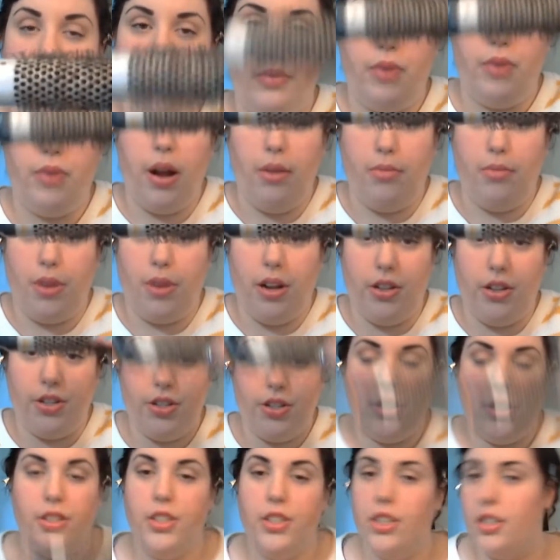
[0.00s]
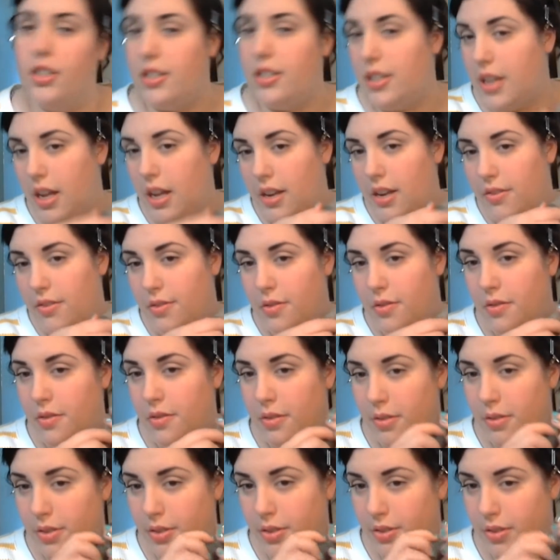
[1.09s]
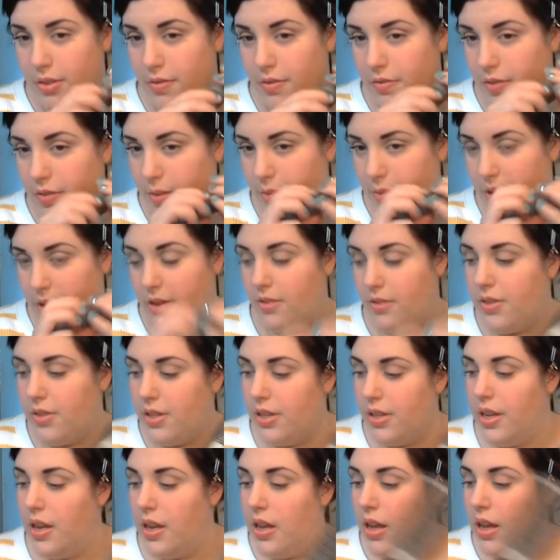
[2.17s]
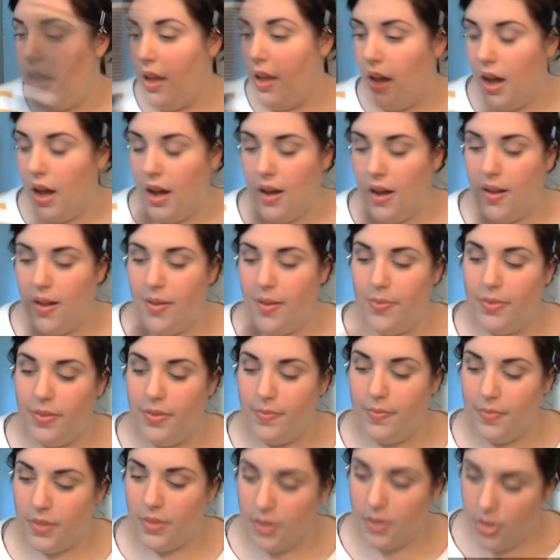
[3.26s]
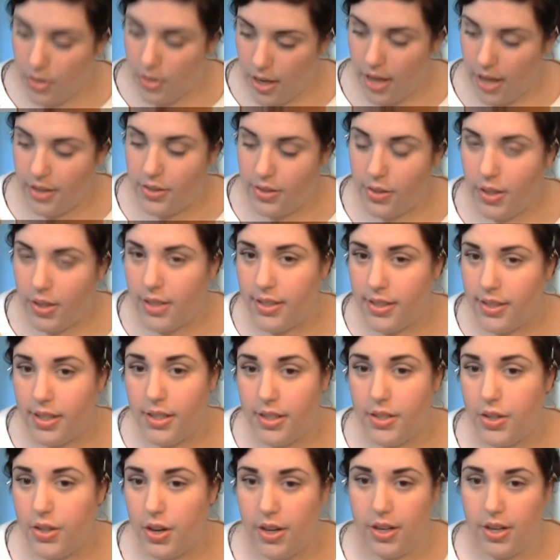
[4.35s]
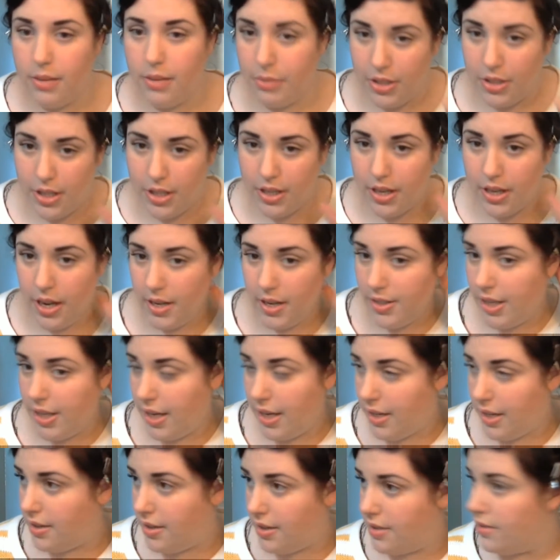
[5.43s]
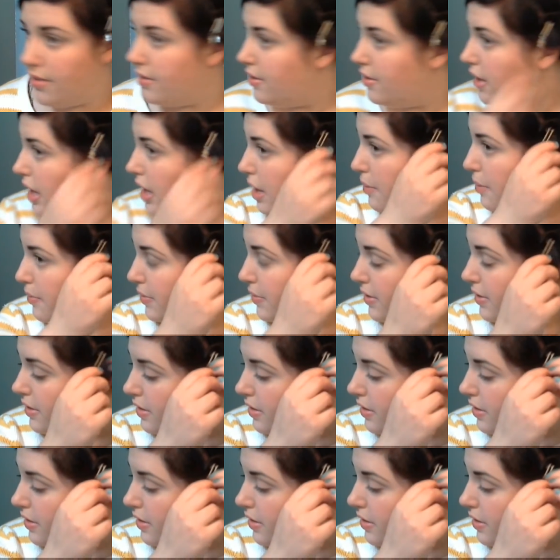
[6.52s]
round brush. Just to kind of do the flip out. So yeah, so let's get started. I'm just going to kind of take, and